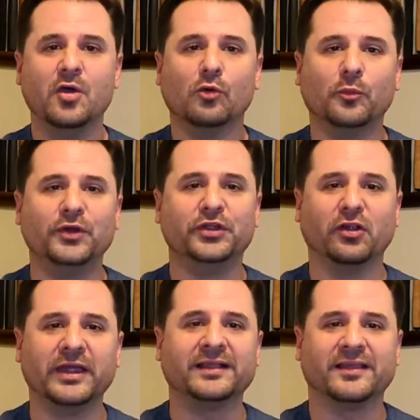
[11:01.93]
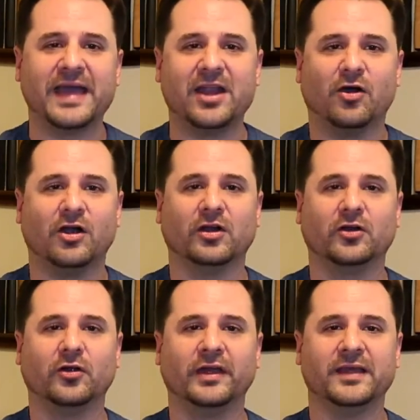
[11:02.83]
We'll put the link to that
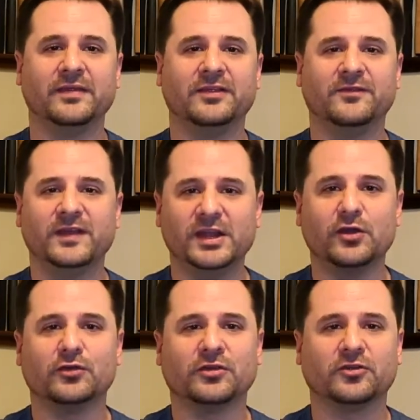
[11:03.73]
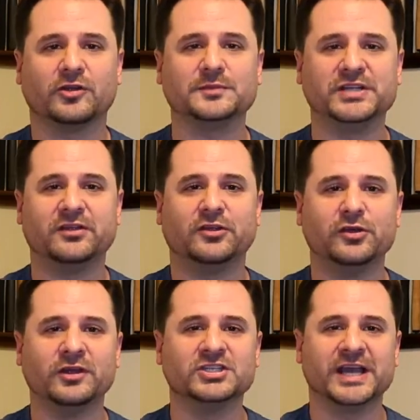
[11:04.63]
article in this video's description so
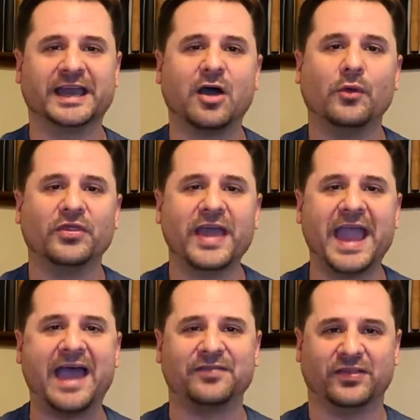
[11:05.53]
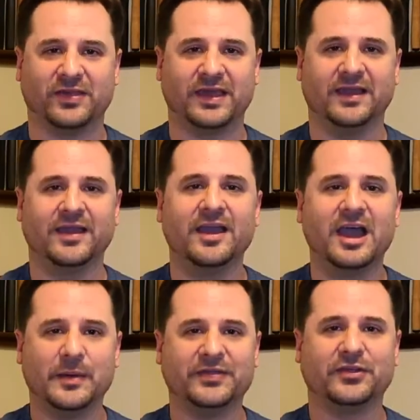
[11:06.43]
you can check out what they have to think
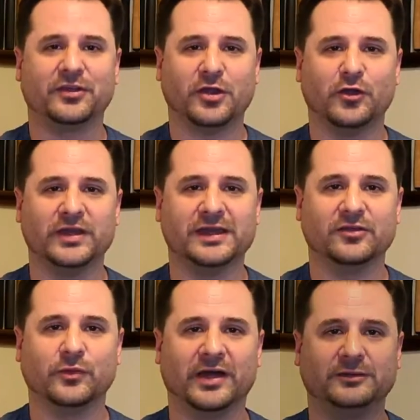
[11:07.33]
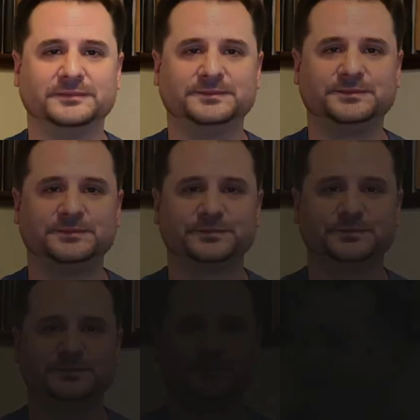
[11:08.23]
about the Satoki as well.
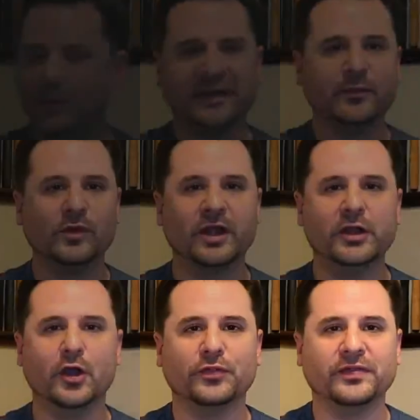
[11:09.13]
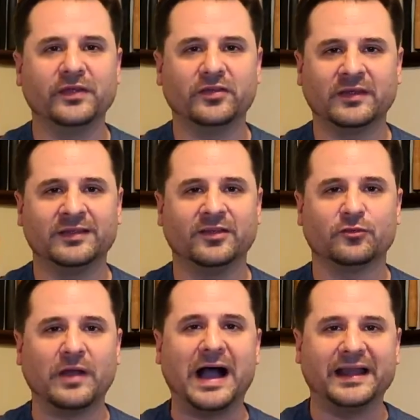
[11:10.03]
I did want to note that since
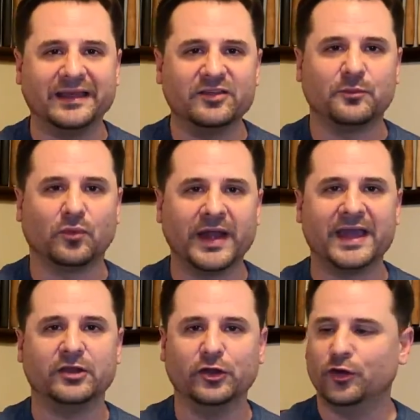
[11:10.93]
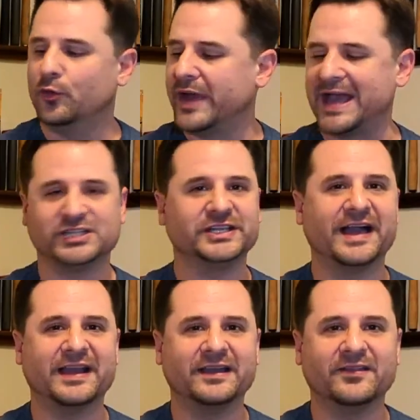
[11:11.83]
this rod is brand new and we actually
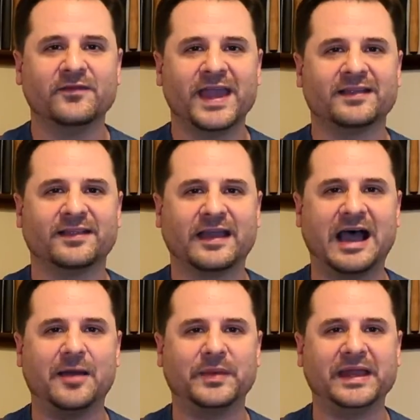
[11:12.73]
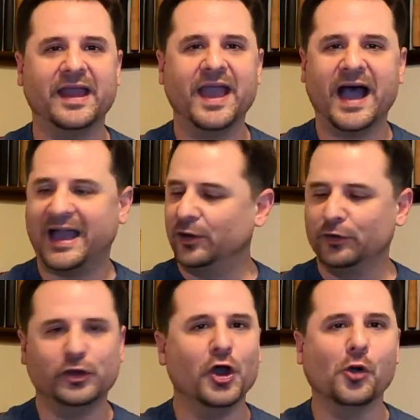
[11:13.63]
got an advanced copy, I
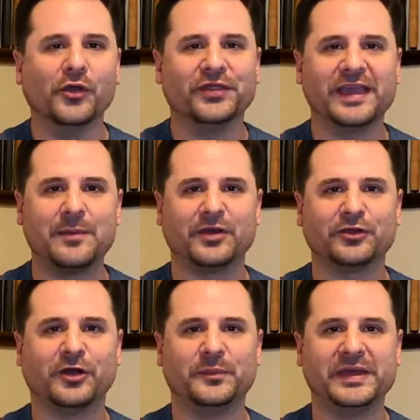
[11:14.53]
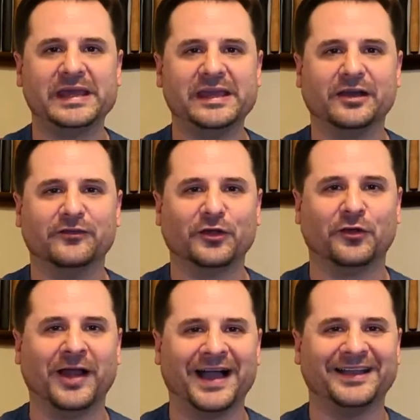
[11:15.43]
don't know what the MSRP of the
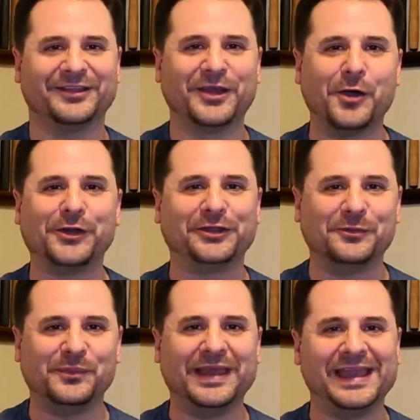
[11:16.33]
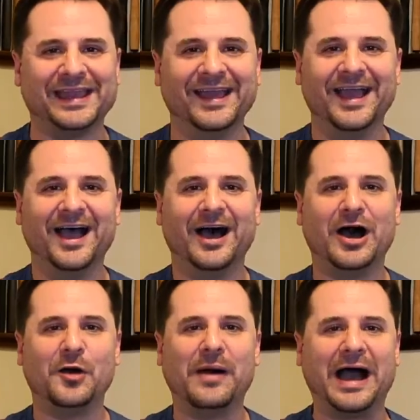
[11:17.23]
rod is going to be.
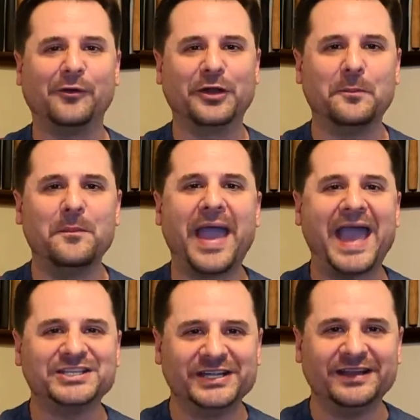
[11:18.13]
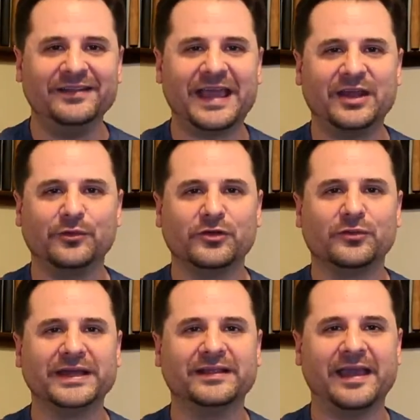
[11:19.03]
I would imagine that it would
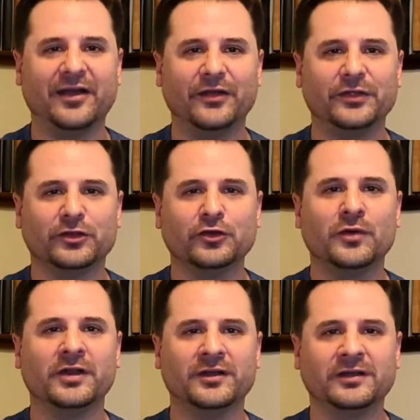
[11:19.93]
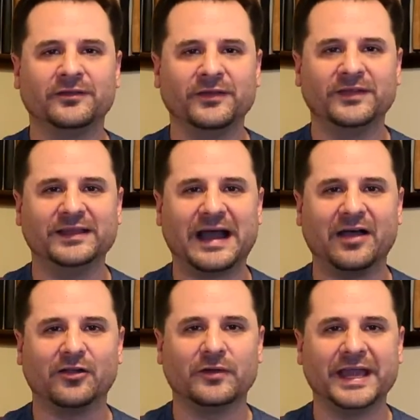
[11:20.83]
retail in the
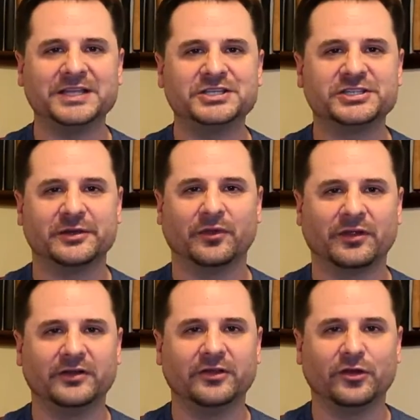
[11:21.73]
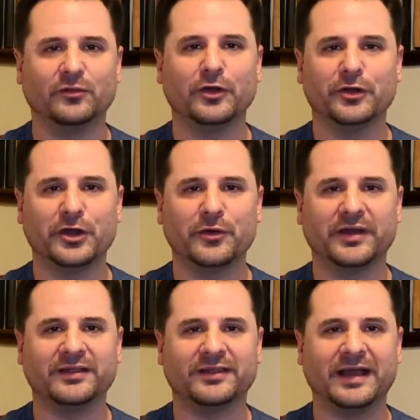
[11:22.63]
$250 range, similar to the Roto
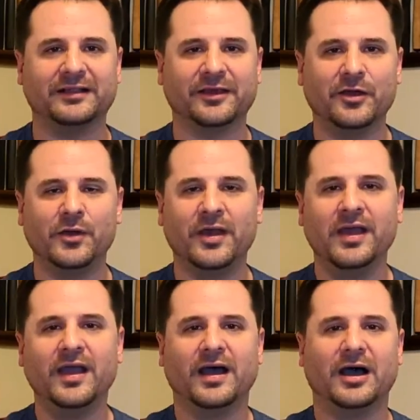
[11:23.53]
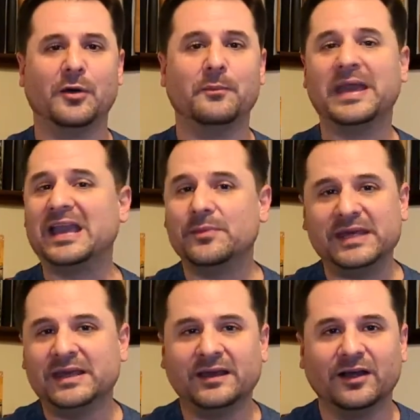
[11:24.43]
and Sato,
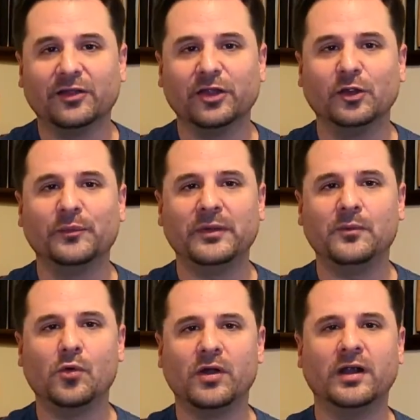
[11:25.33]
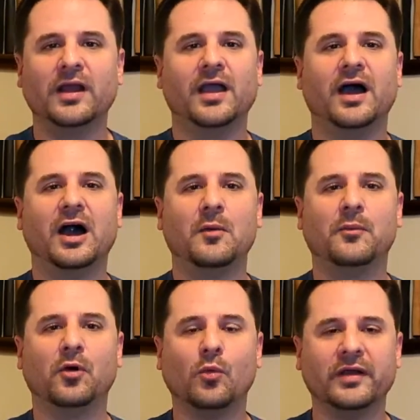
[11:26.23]
maybe a little bit more.
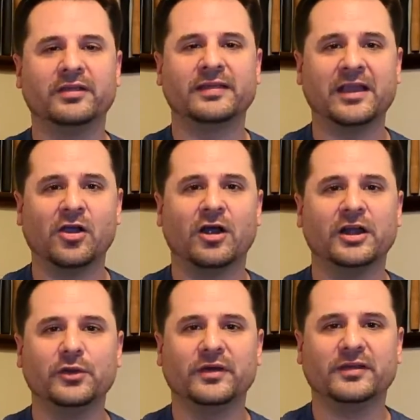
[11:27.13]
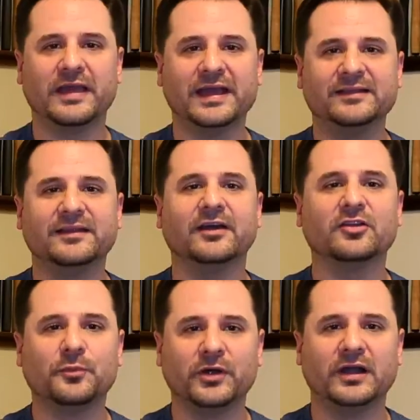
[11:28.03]
But once Tenkara USA
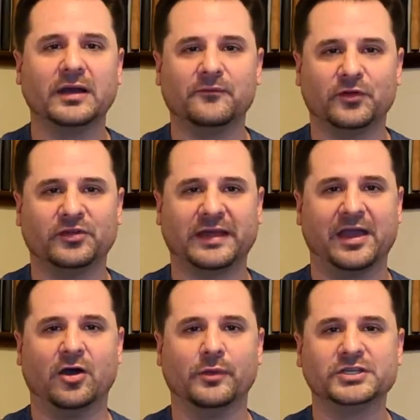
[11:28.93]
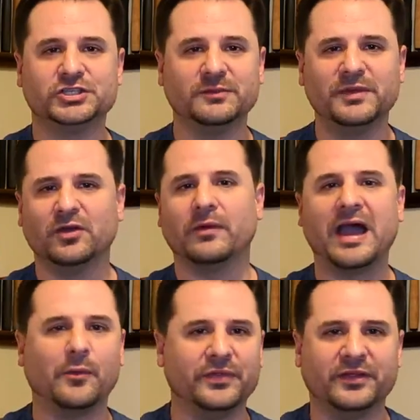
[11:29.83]
does put it up for sale, which should be
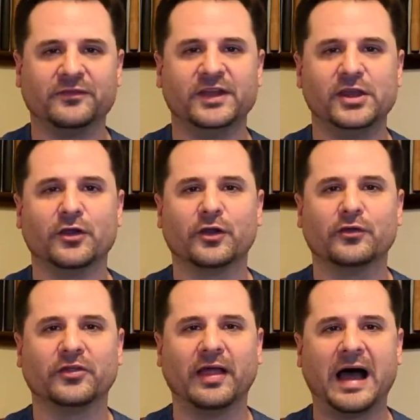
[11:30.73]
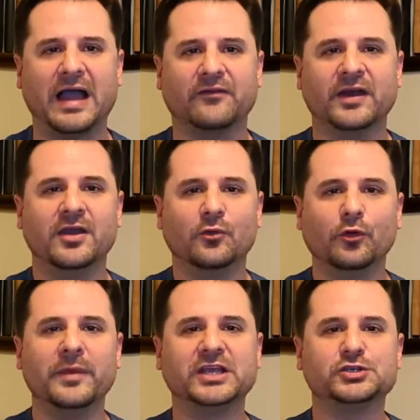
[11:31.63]
around when this video goes live,
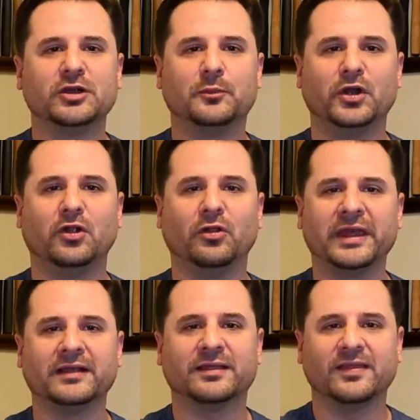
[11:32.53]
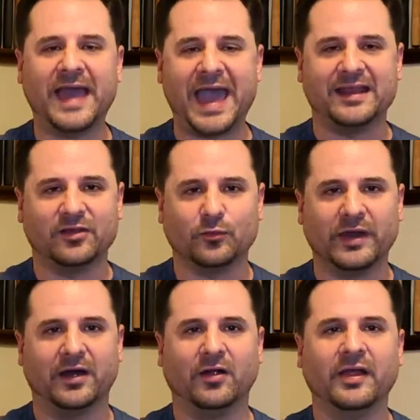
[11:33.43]
we'll make sure to put a link to that as
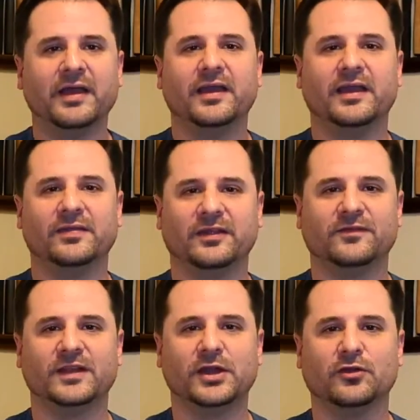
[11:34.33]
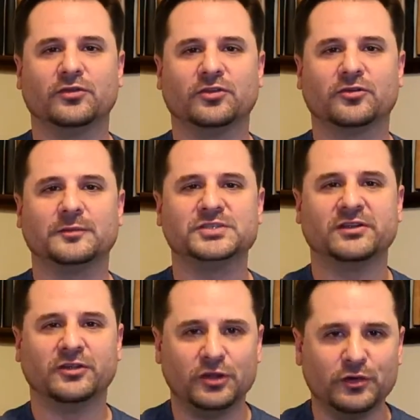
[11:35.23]
well in this video's
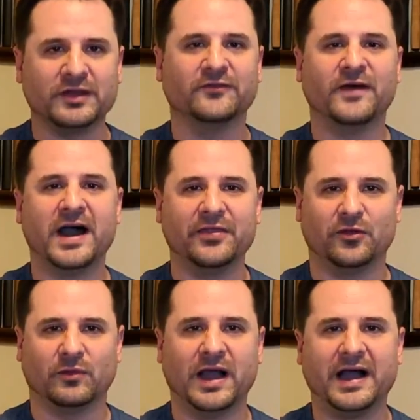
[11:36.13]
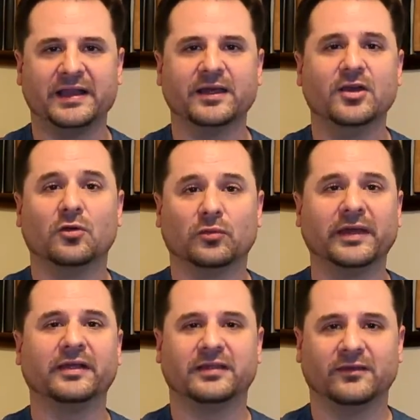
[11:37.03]
description so you can find the rod
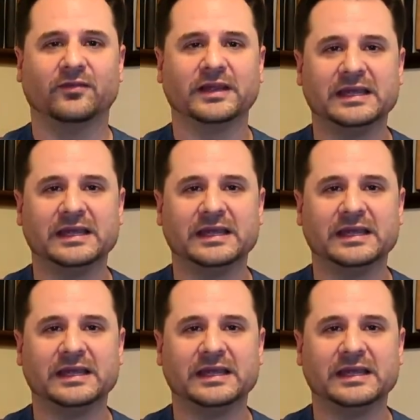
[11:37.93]
relatively